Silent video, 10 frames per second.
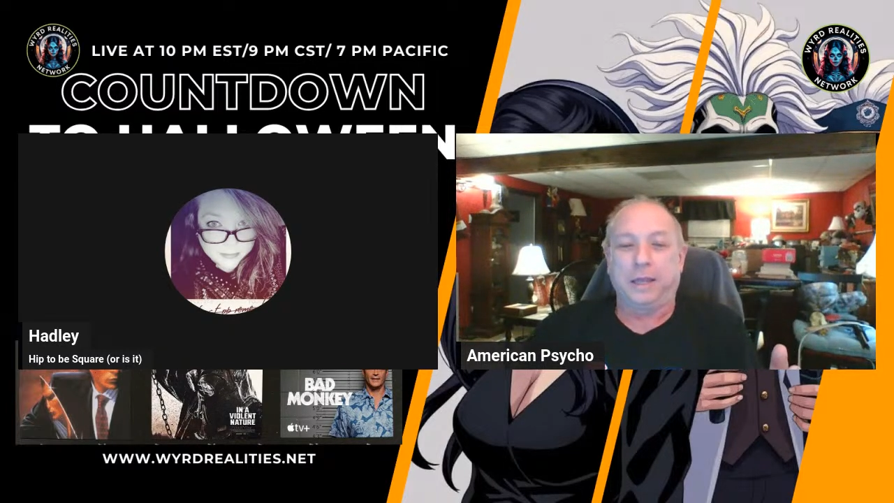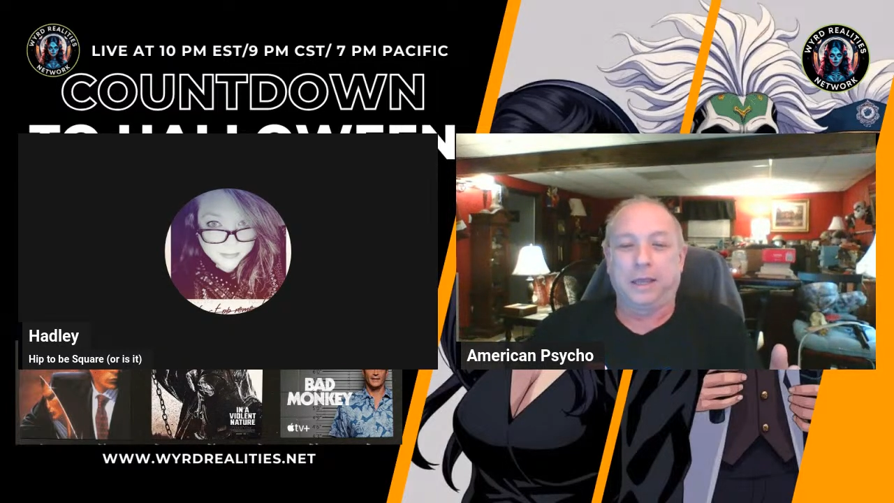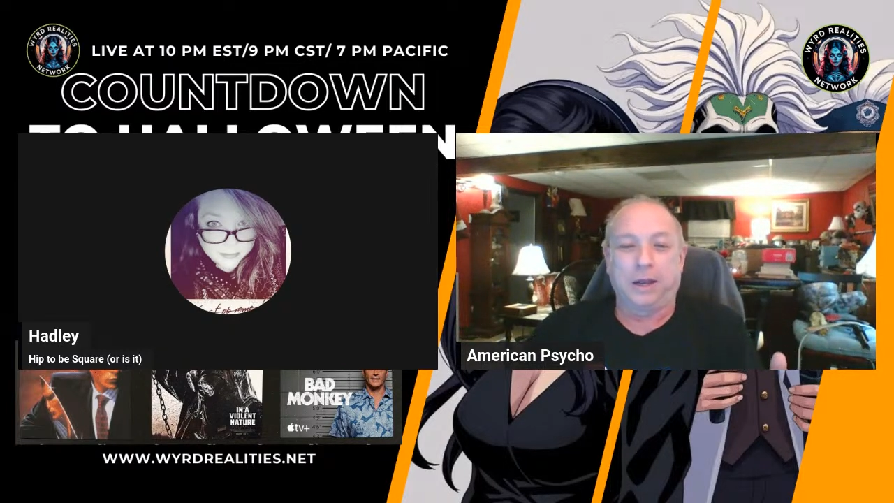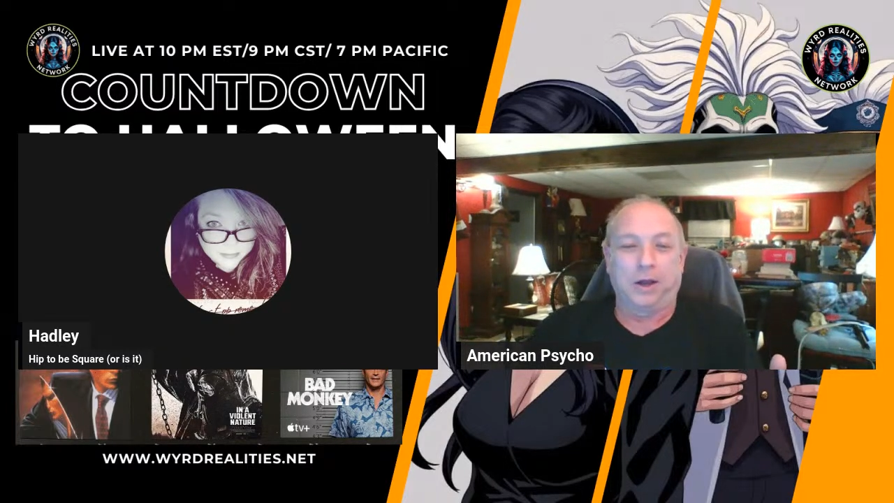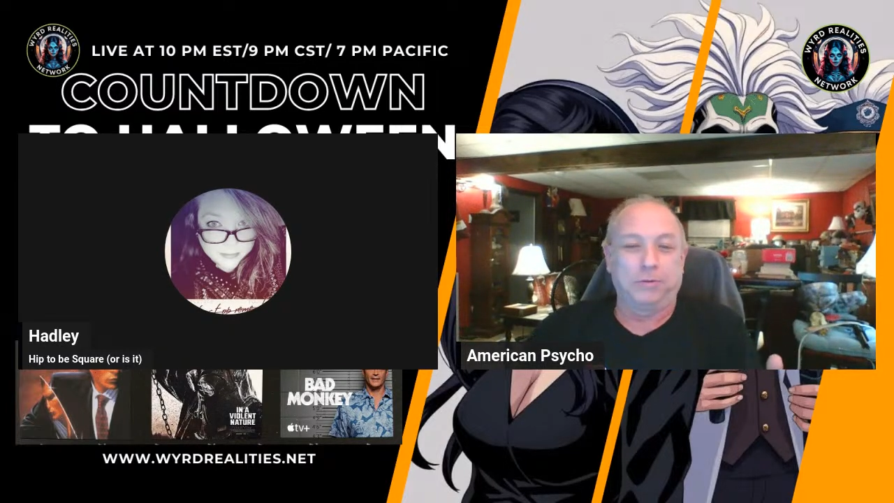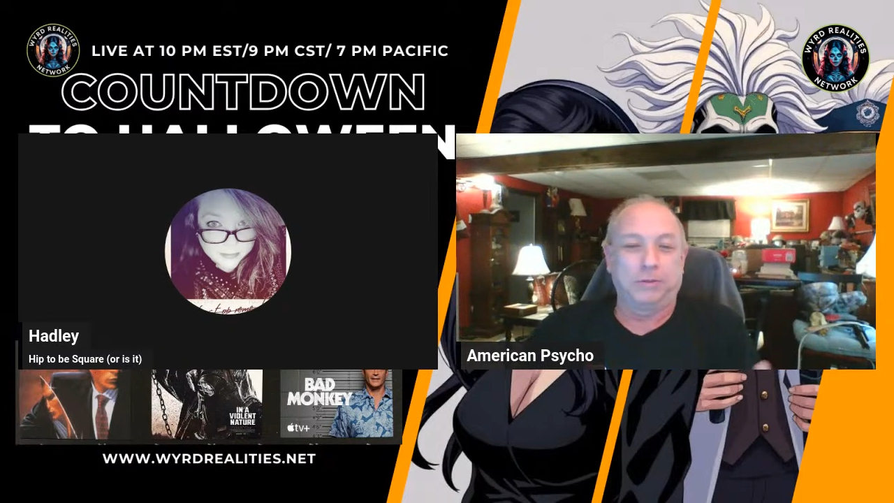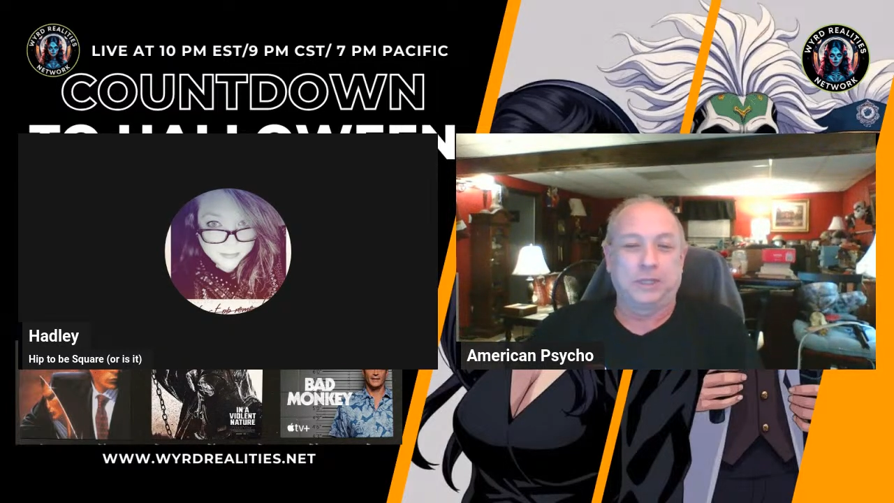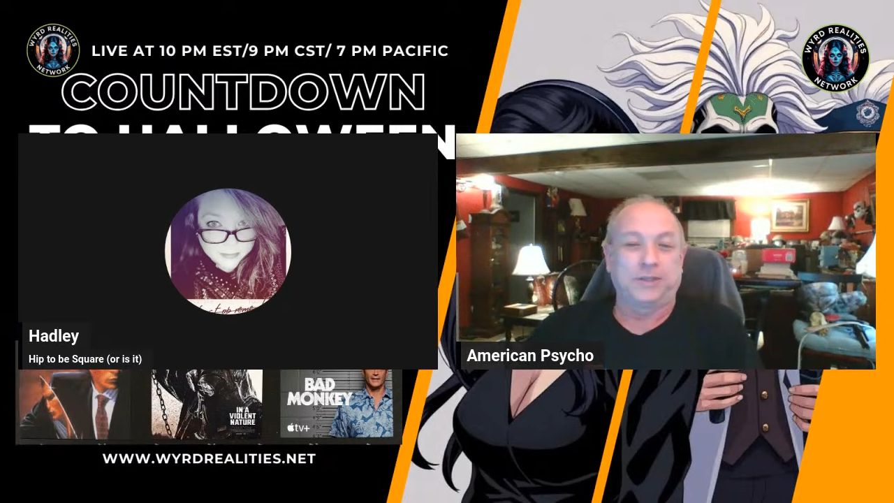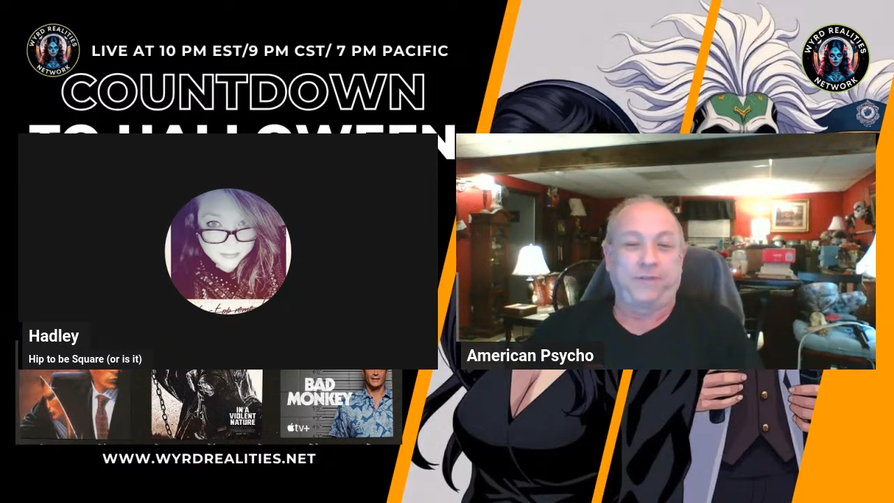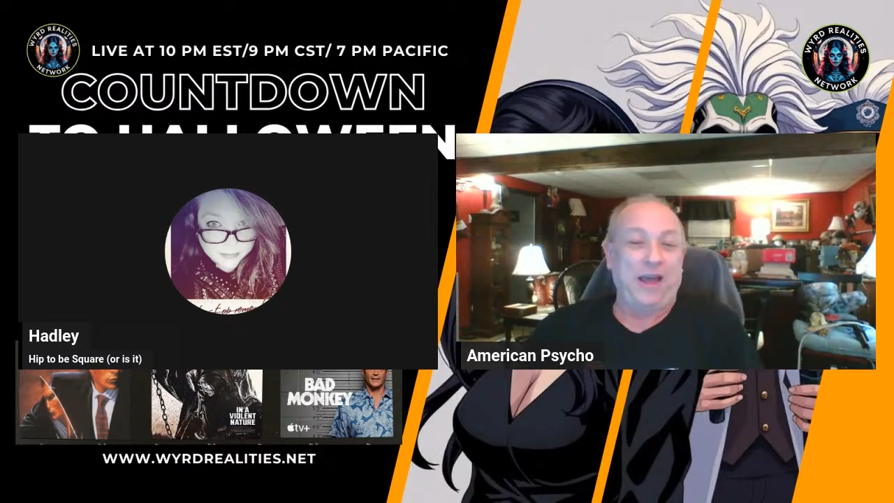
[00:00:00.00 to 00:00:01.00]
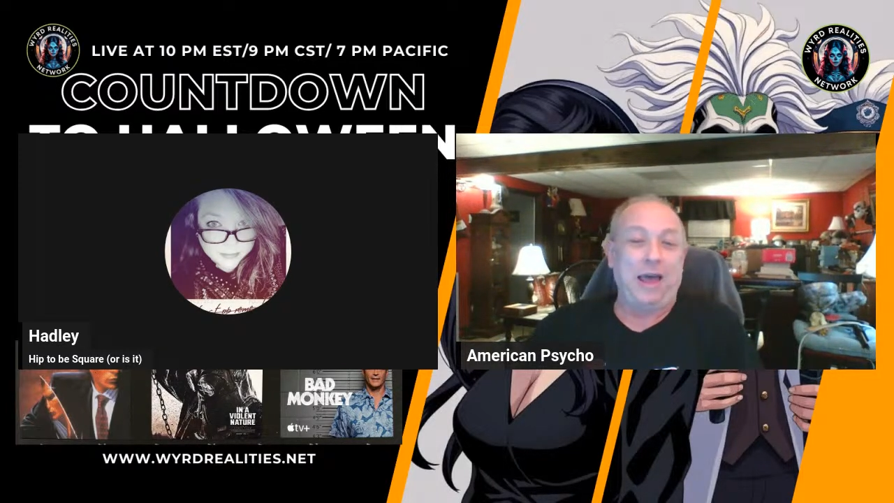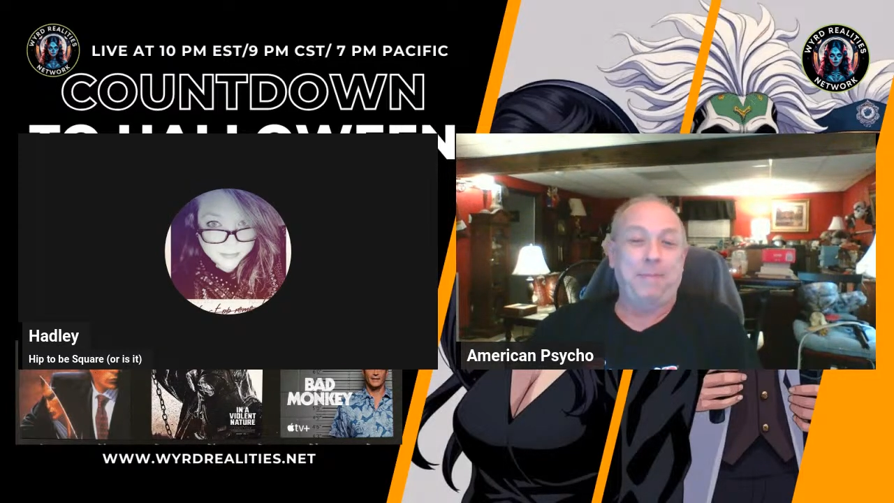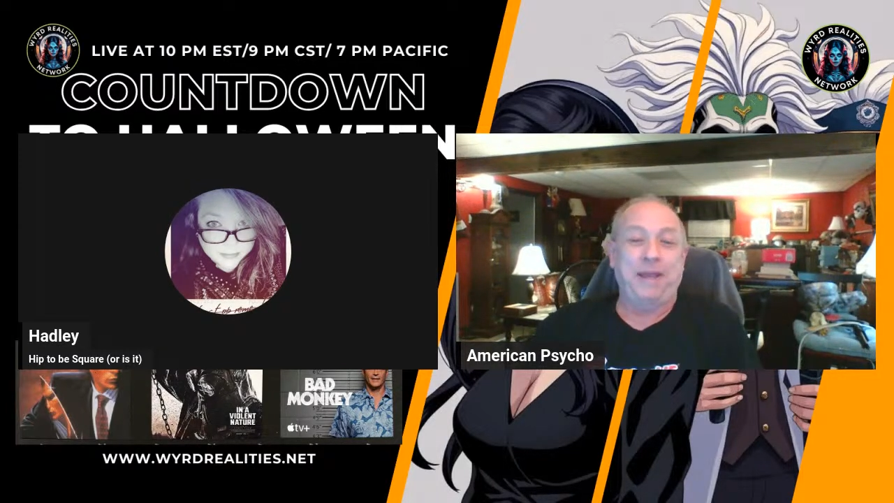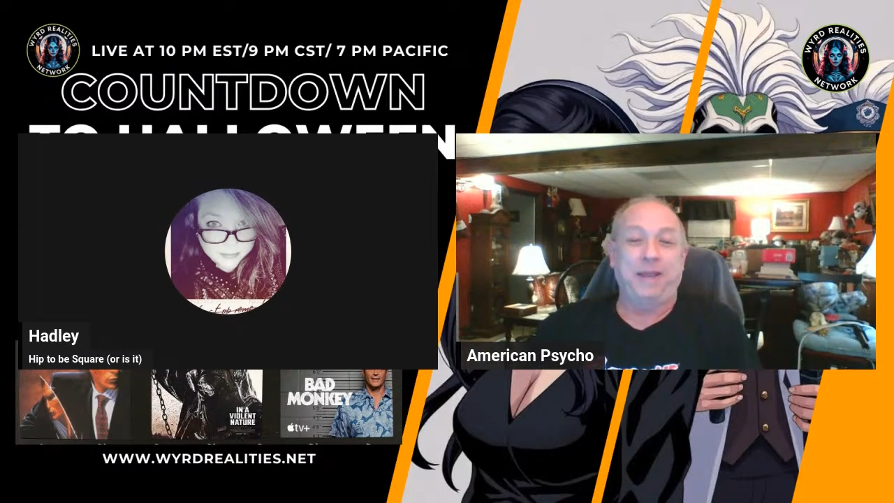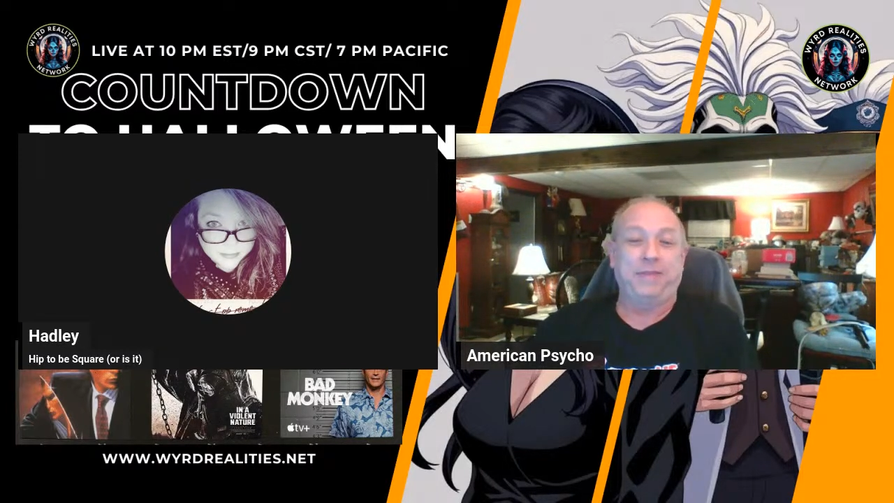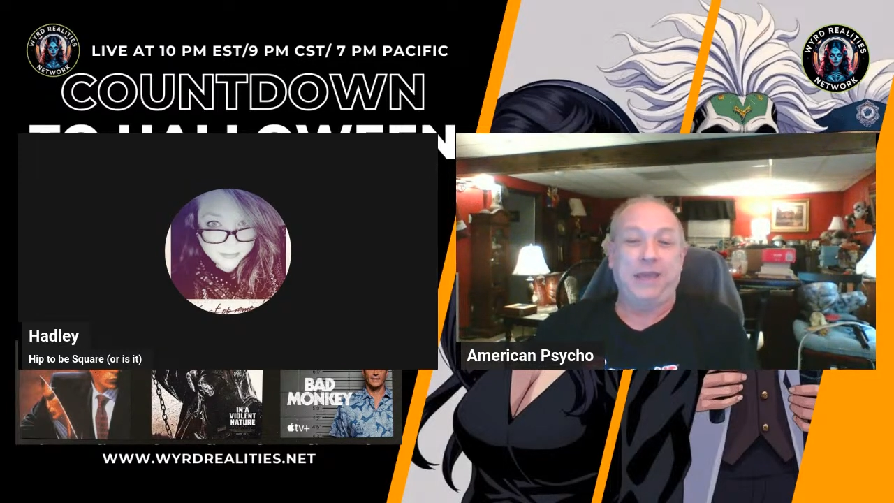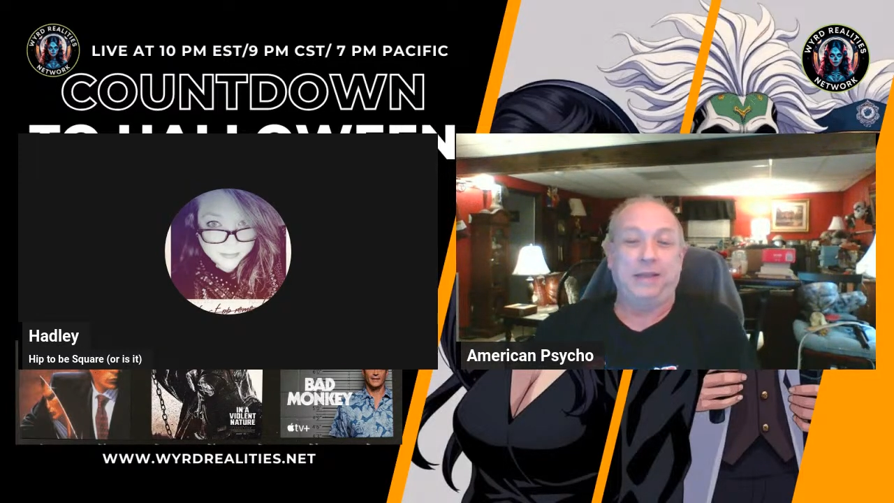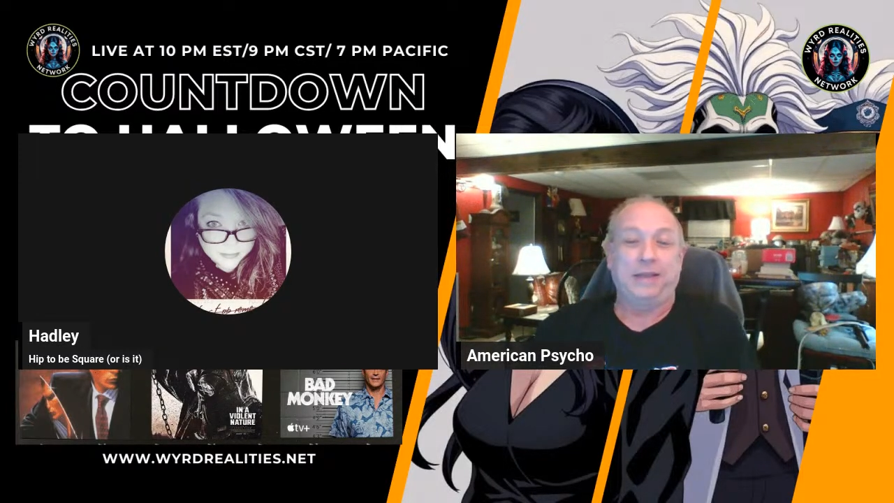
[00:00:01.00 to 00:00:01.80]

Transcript: "'tis a far better thing